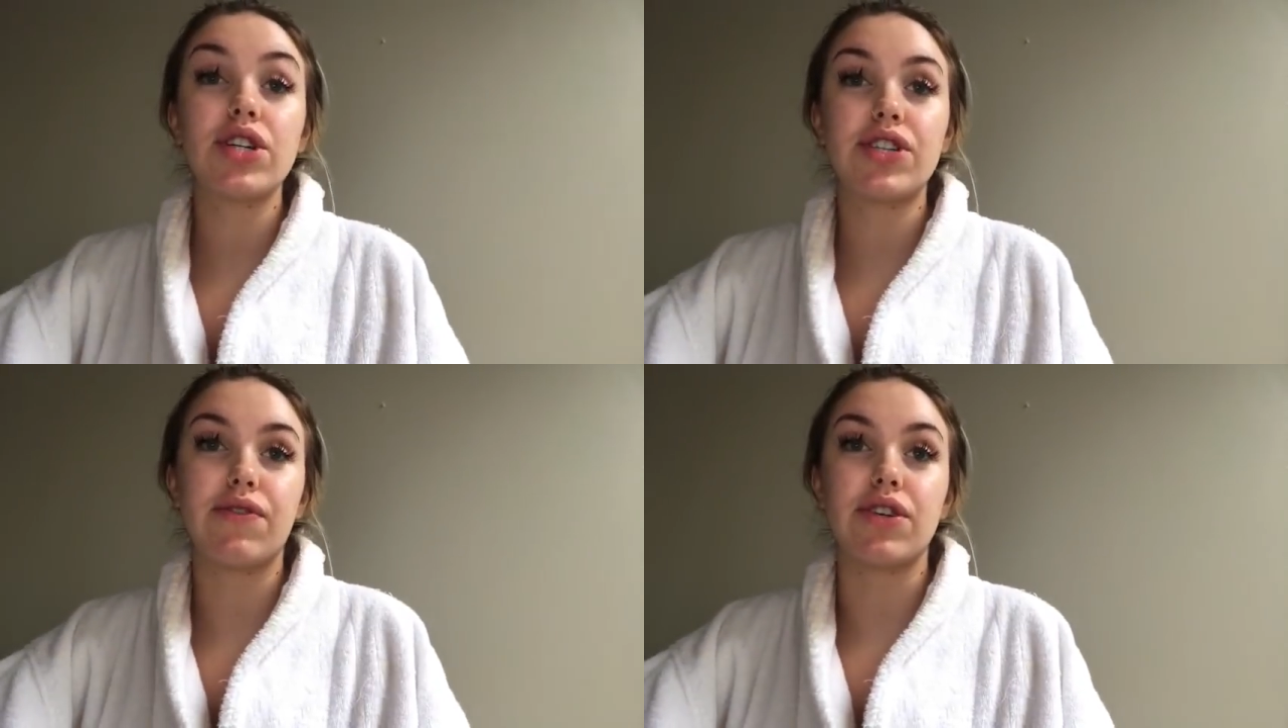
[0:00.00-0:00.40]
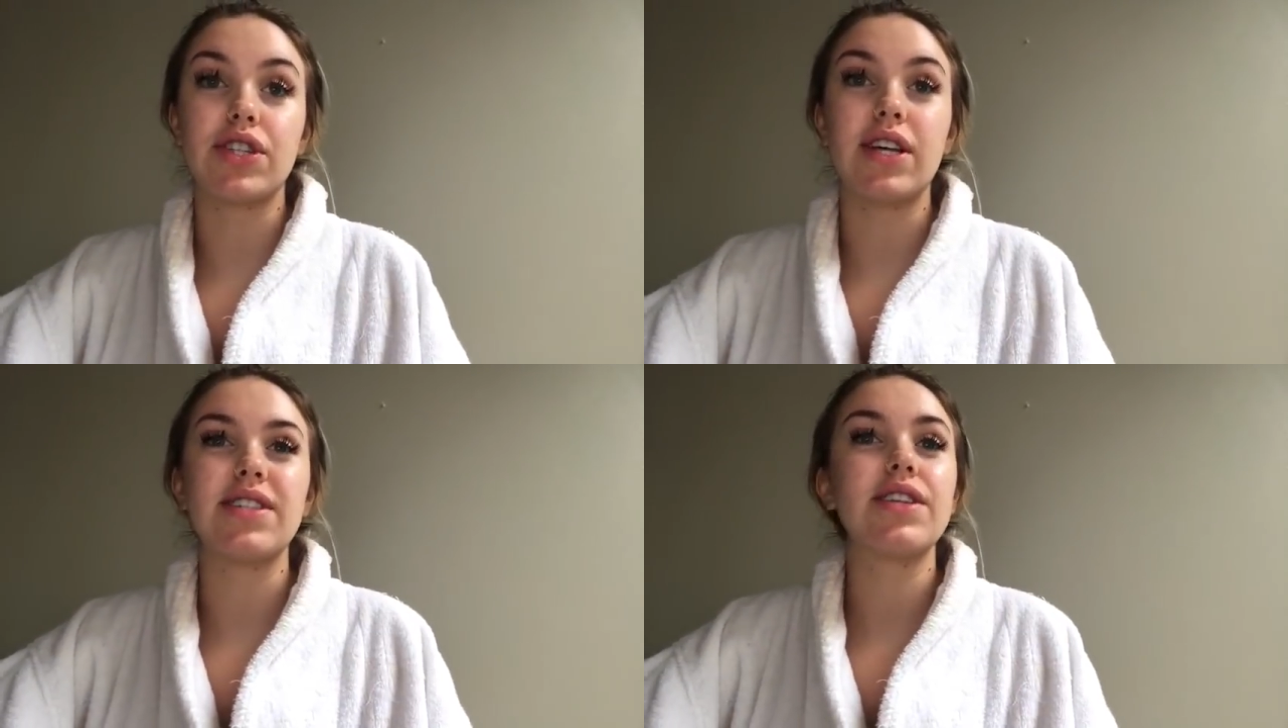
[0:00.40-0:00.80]
Christopher
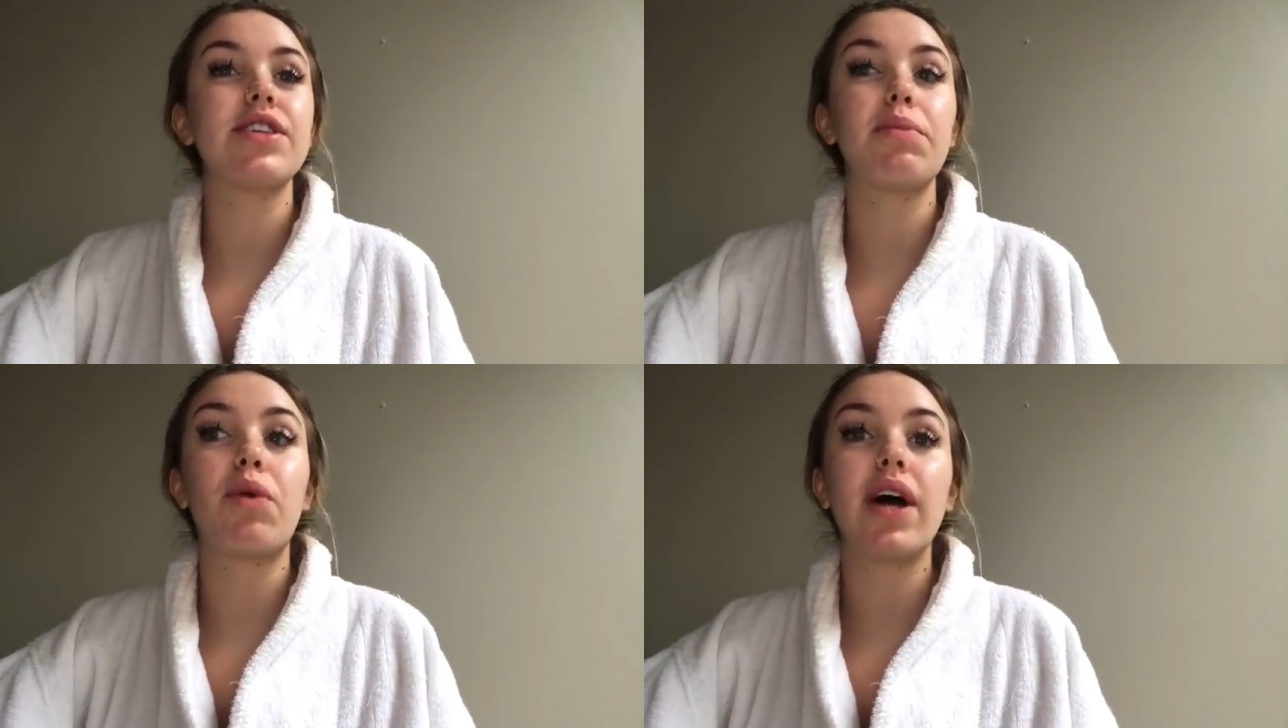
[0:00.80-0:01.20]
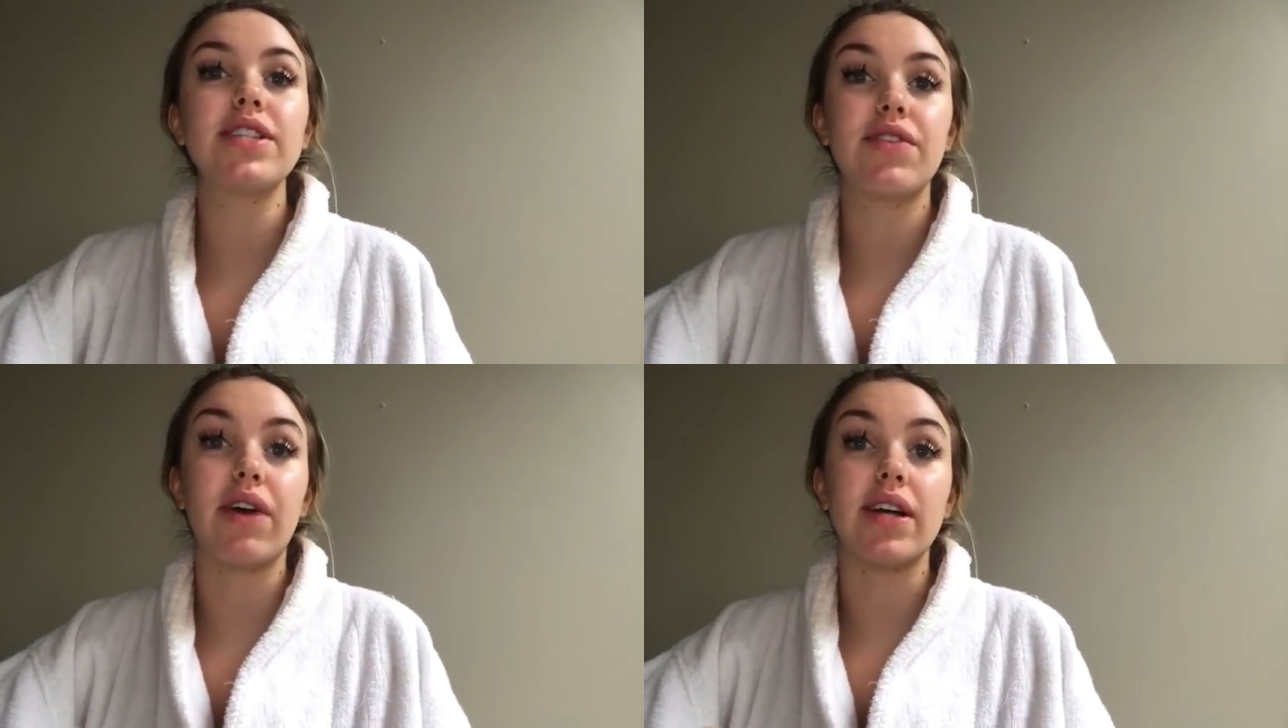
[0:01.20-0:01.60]
says, some
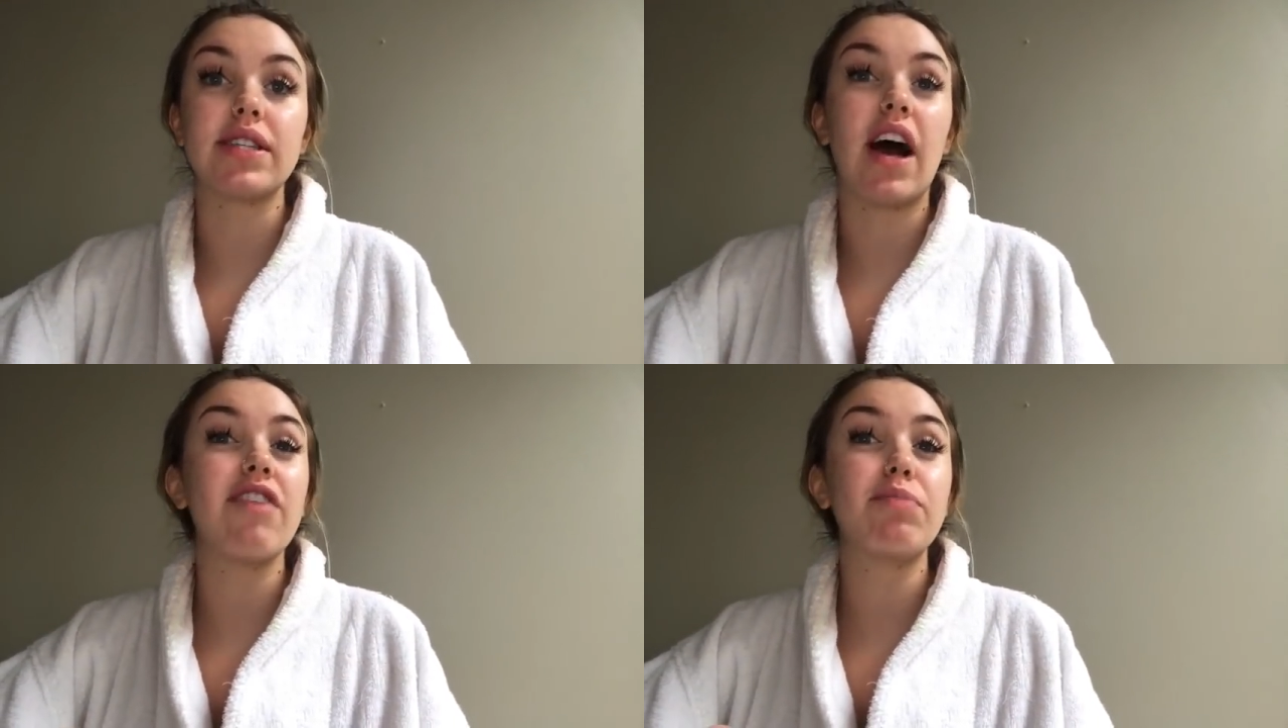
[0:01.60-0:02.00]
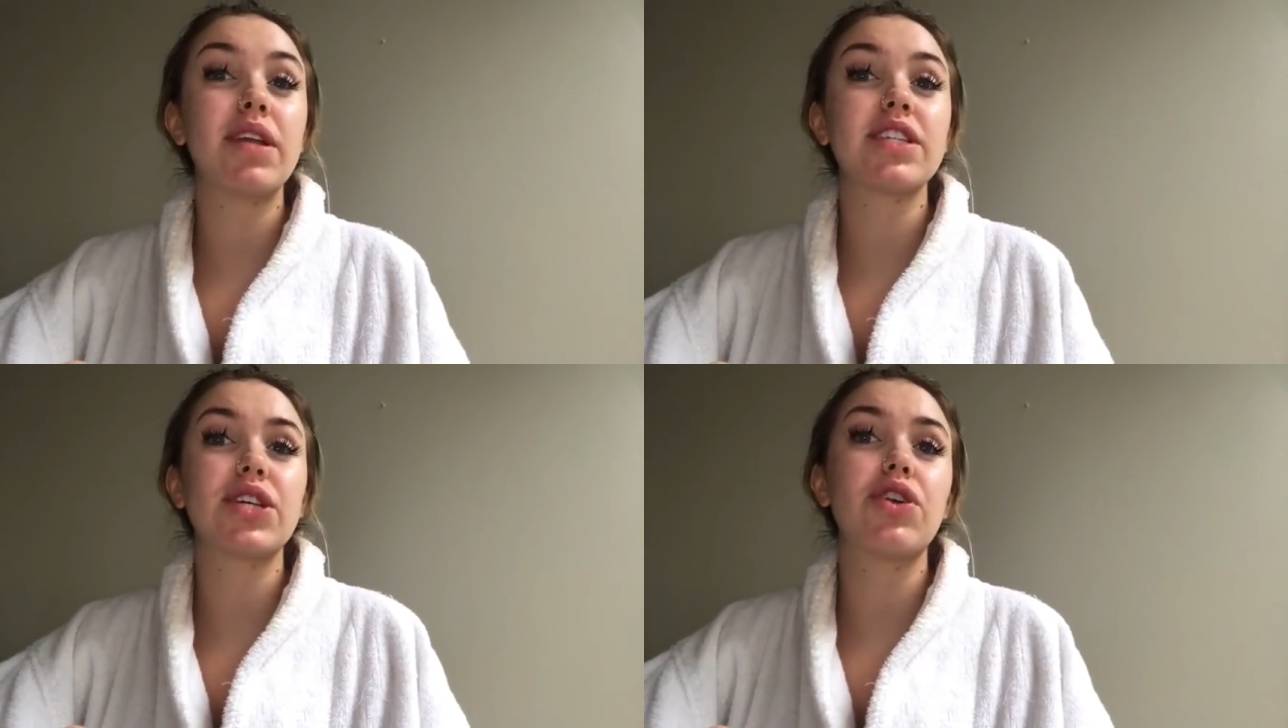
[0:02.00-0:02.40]
wise advice. I've
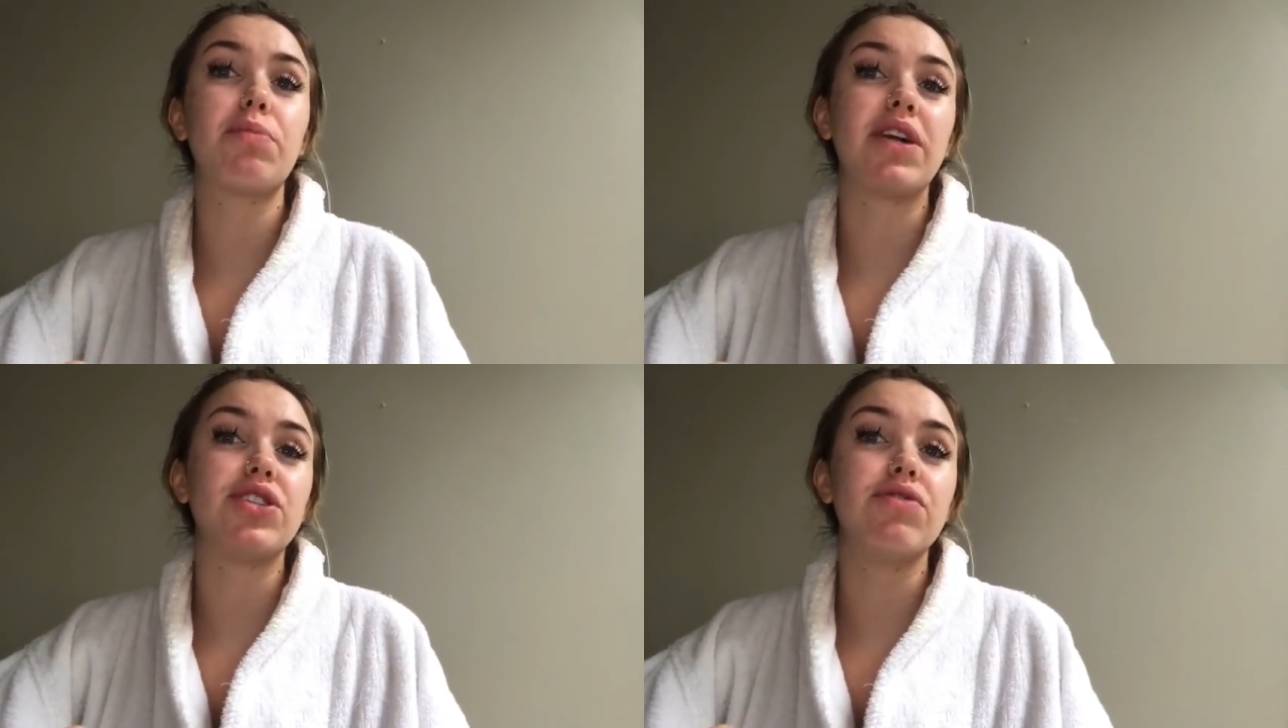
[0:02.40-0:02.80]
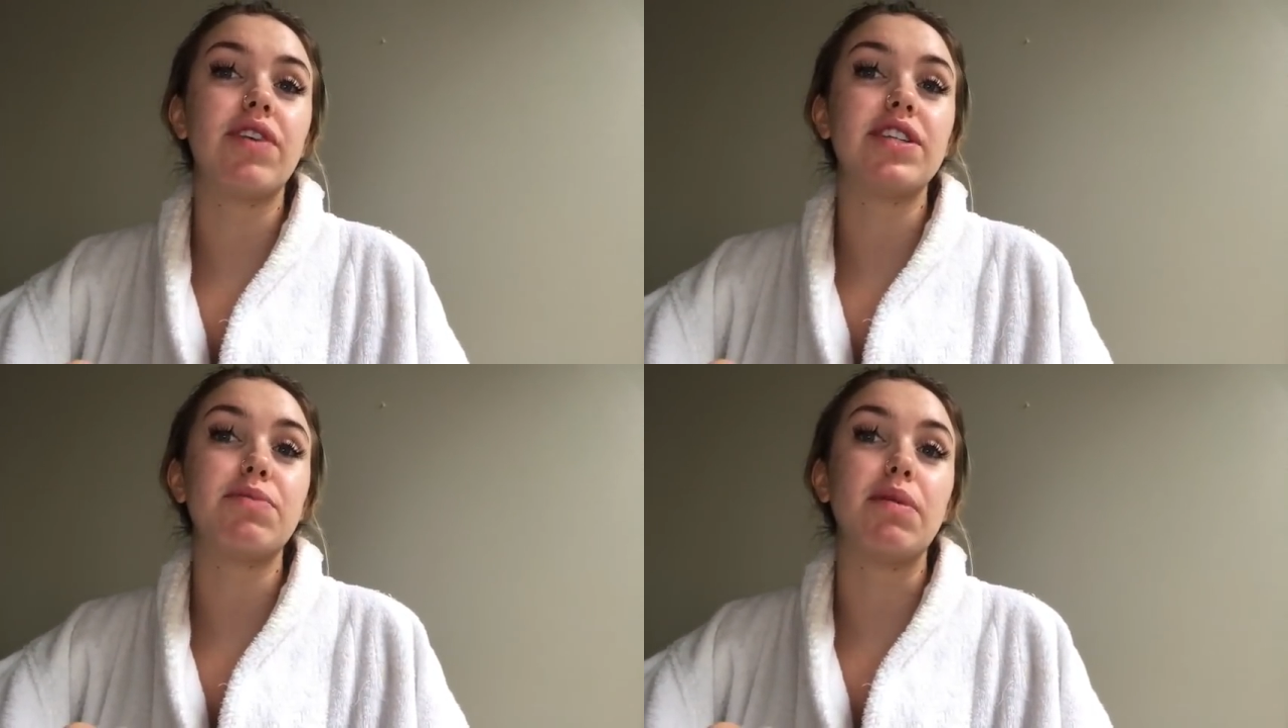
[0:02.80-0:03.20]
been excluded by
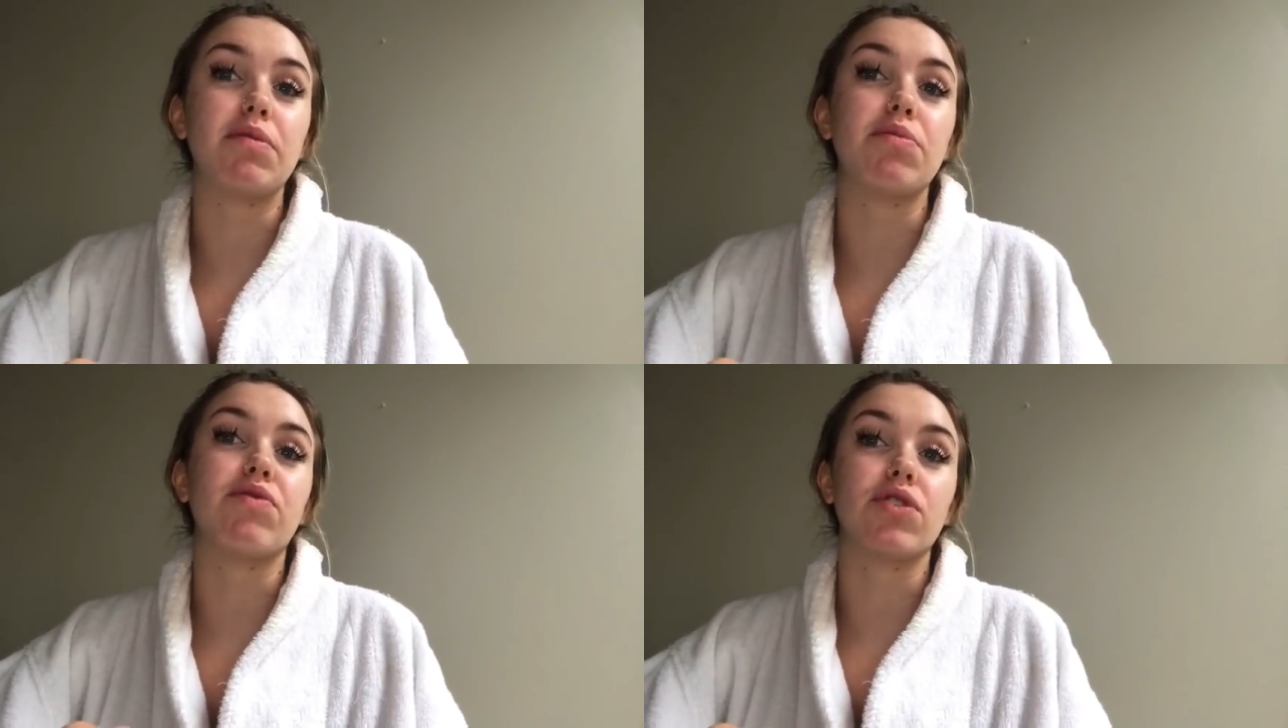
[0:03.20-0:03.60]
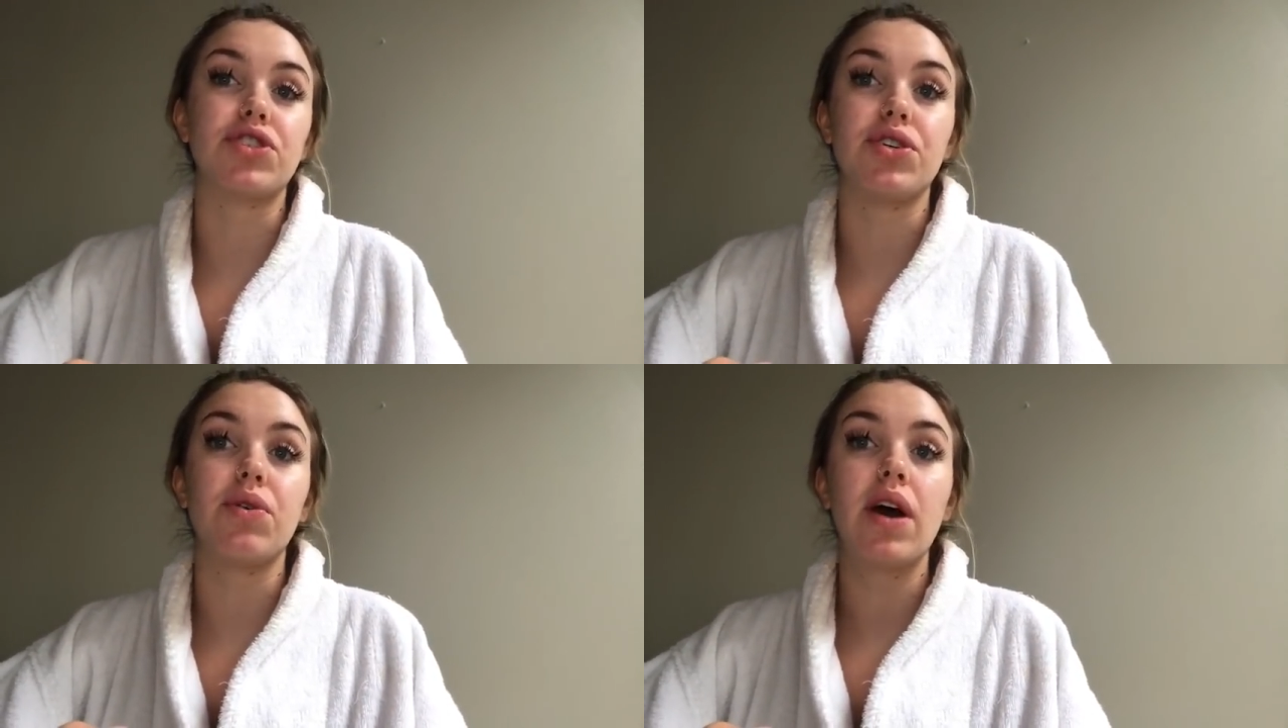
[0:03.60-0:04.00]
two-faced people before
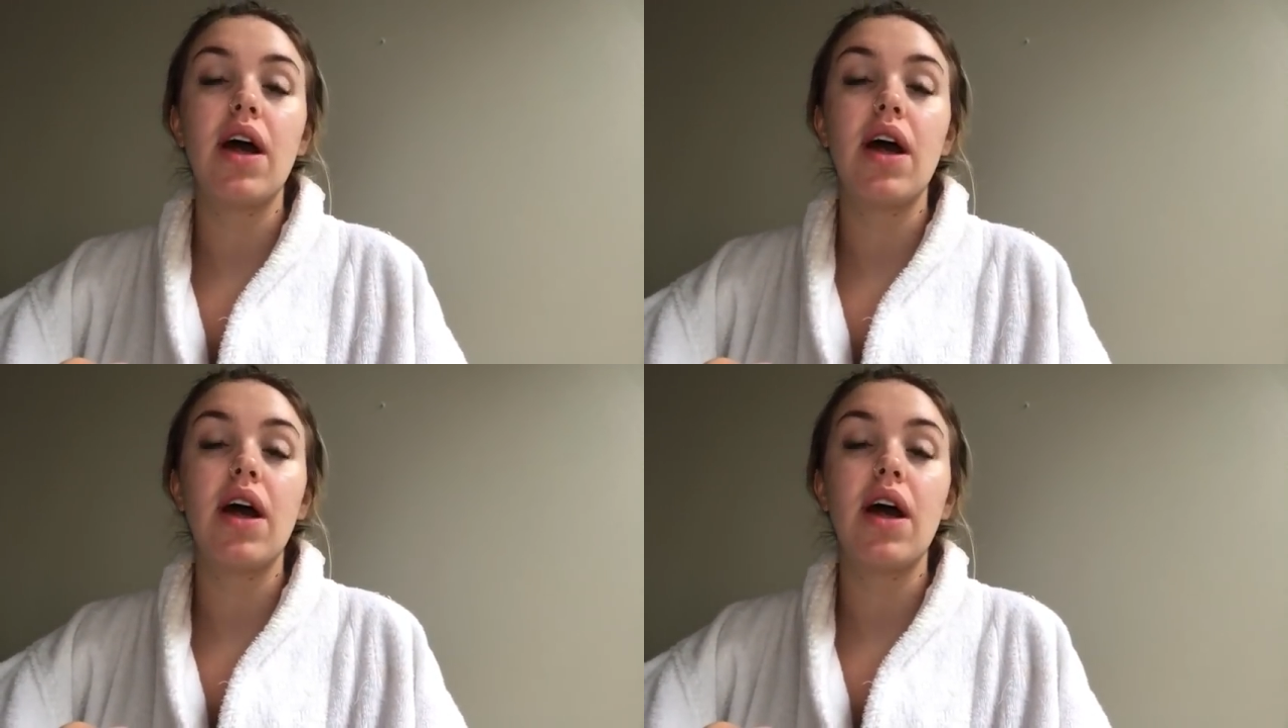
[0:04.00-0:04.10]
too.